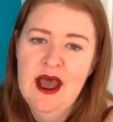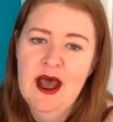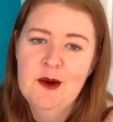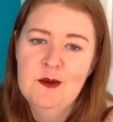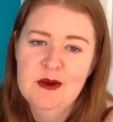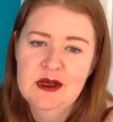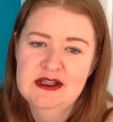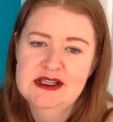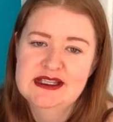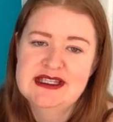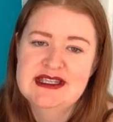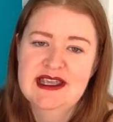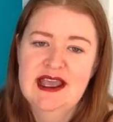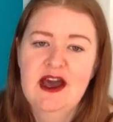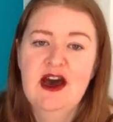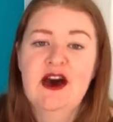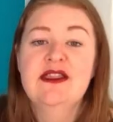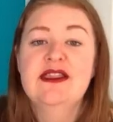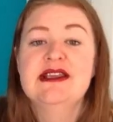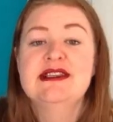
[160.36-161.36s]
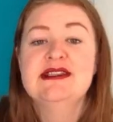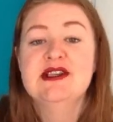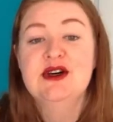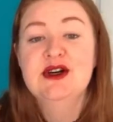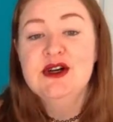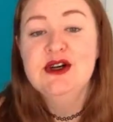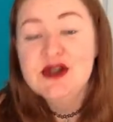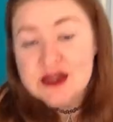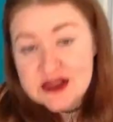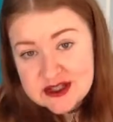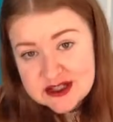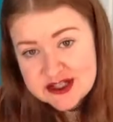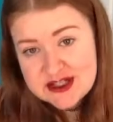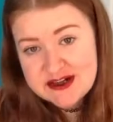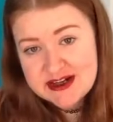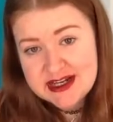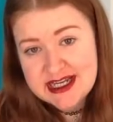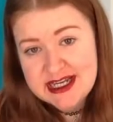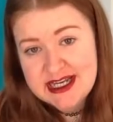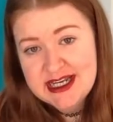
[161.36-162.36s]
And we all had to get on this other
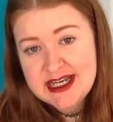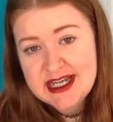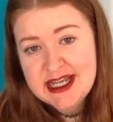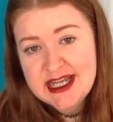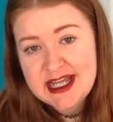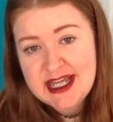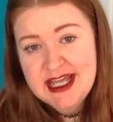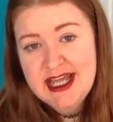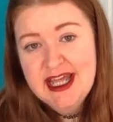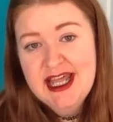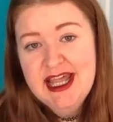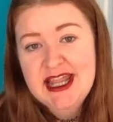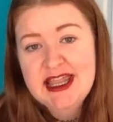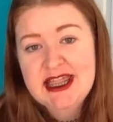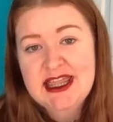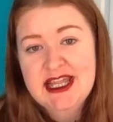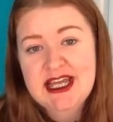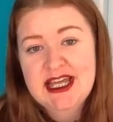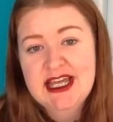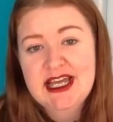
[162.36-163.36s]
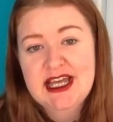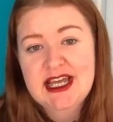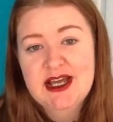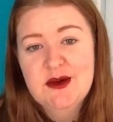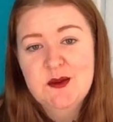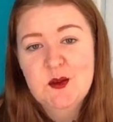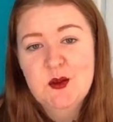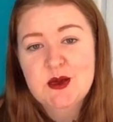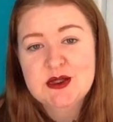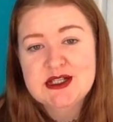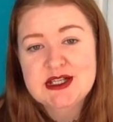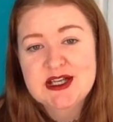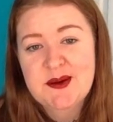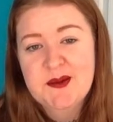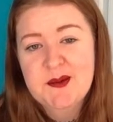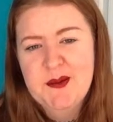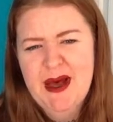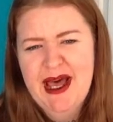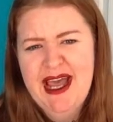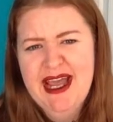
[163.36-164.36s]
train that was
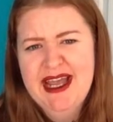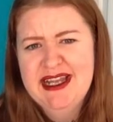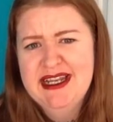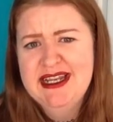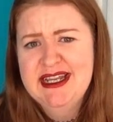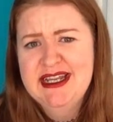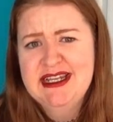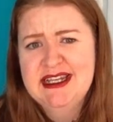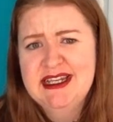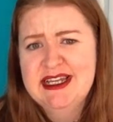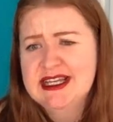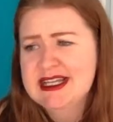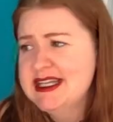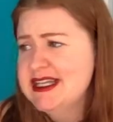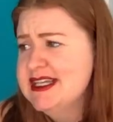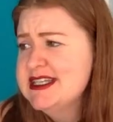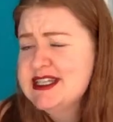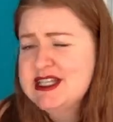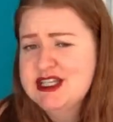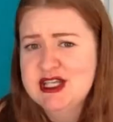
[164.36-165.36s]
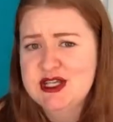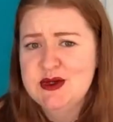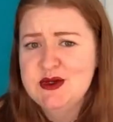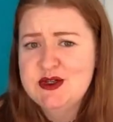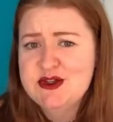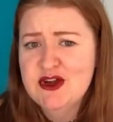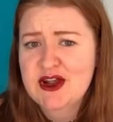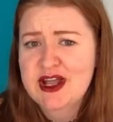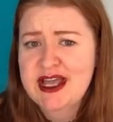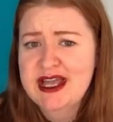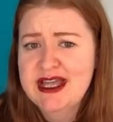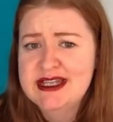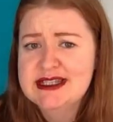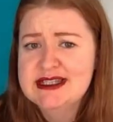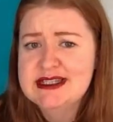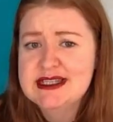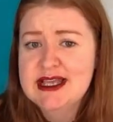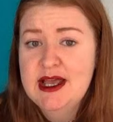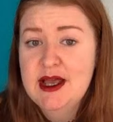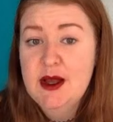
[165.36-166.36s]
combining at least two
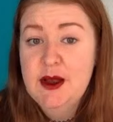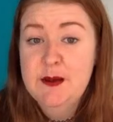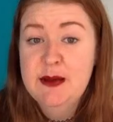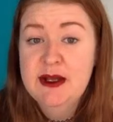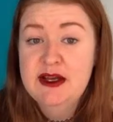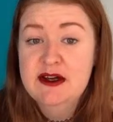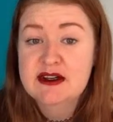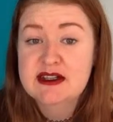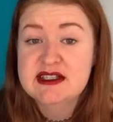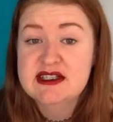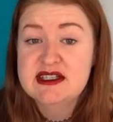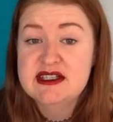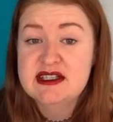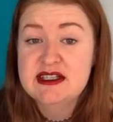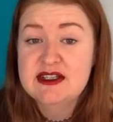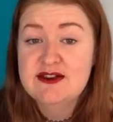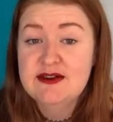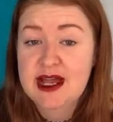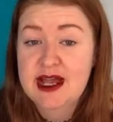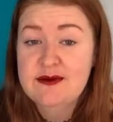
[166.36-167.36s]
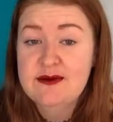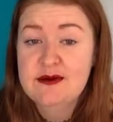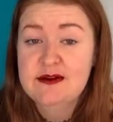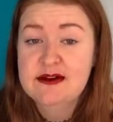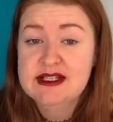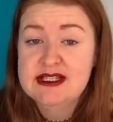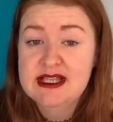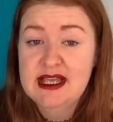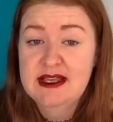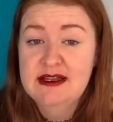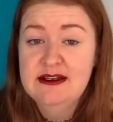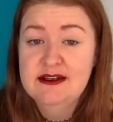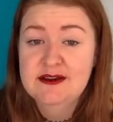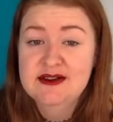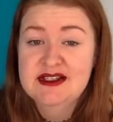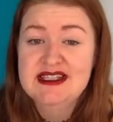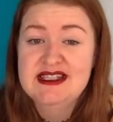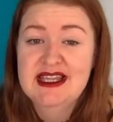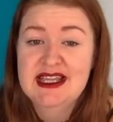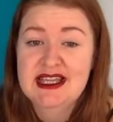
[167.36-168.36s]
trains because the driver had signed
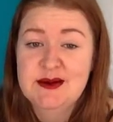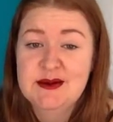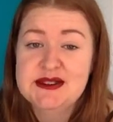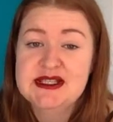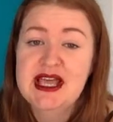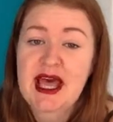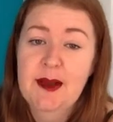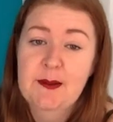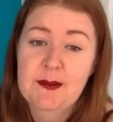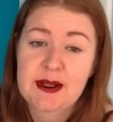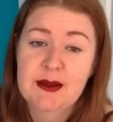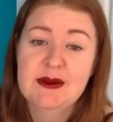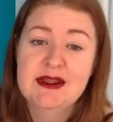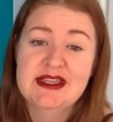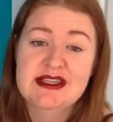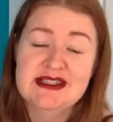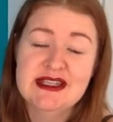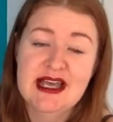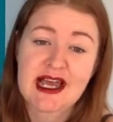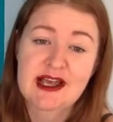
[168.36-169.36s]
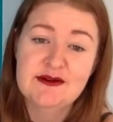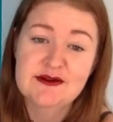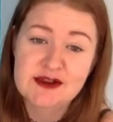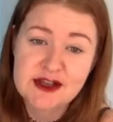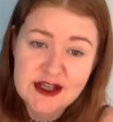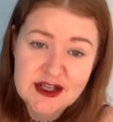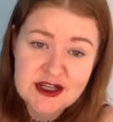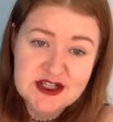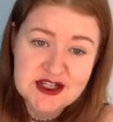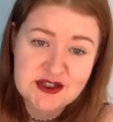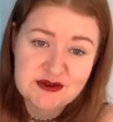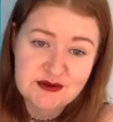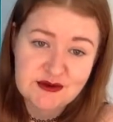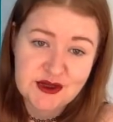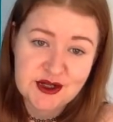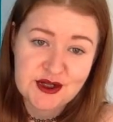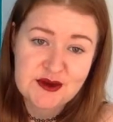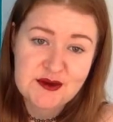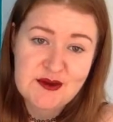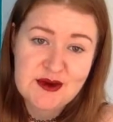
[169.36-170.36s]
off to say he was happy with a diversion
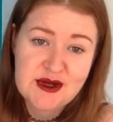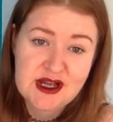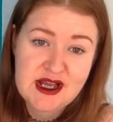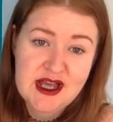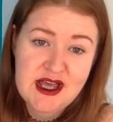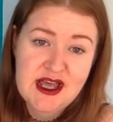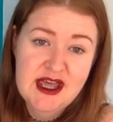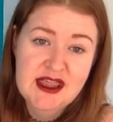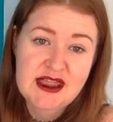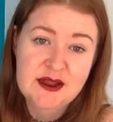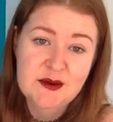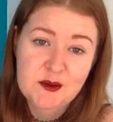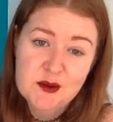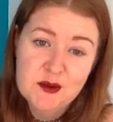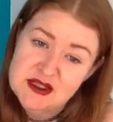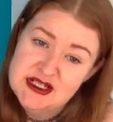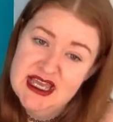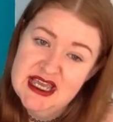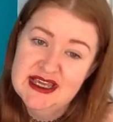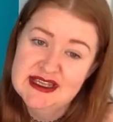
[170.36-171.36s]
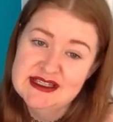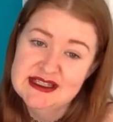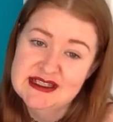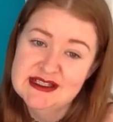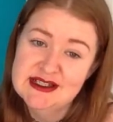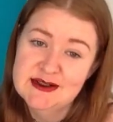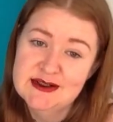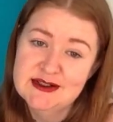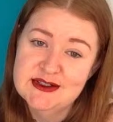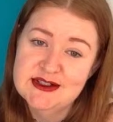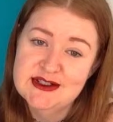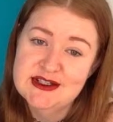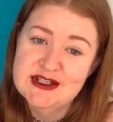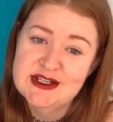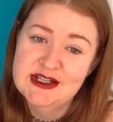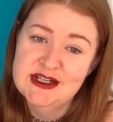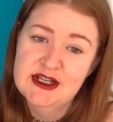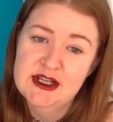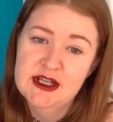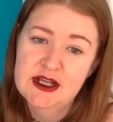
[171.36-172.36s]
route that would get us into
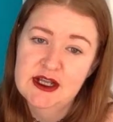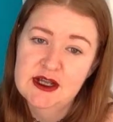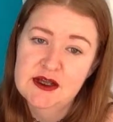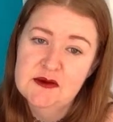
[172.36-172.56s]
London,